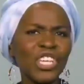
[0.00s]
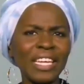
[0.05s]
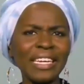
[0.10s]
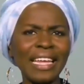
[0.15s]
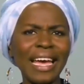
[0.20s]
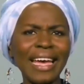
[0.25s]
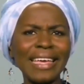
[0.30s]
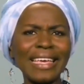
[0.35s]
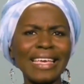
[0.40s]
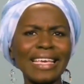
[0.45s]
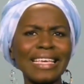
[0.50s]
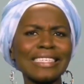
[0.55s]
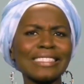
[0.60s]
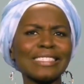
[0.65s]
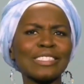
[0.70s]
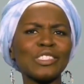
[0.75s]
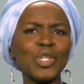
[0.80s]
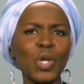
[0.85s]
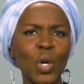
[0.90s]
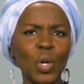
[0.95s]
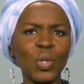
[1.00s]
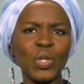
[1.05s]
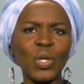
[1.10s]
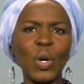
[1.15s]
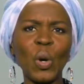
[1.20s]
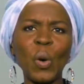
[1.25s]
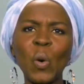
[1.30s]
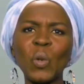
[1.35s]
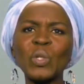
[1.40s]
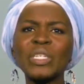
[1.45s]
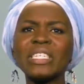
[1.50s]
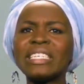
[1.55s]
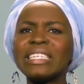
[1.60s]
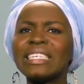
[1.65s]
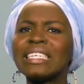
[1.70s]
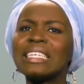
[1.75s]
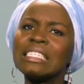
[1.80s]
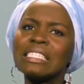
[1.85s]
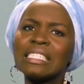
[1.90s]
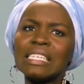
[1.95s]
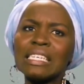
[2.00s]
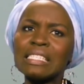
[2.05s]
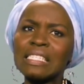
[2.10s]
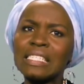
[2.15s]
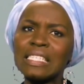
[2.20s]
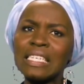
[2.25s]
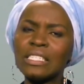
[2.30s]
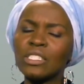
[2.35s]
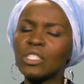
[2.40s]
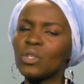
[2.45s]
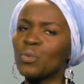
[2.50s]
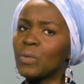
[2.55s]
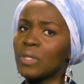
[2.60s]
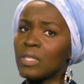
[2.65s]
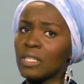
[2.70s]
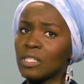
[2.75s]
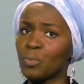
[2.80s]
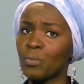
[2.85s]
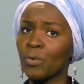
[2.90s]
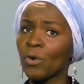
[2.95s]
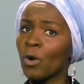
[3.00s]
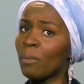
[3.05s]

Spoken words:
Chennai is not the only Indian city with this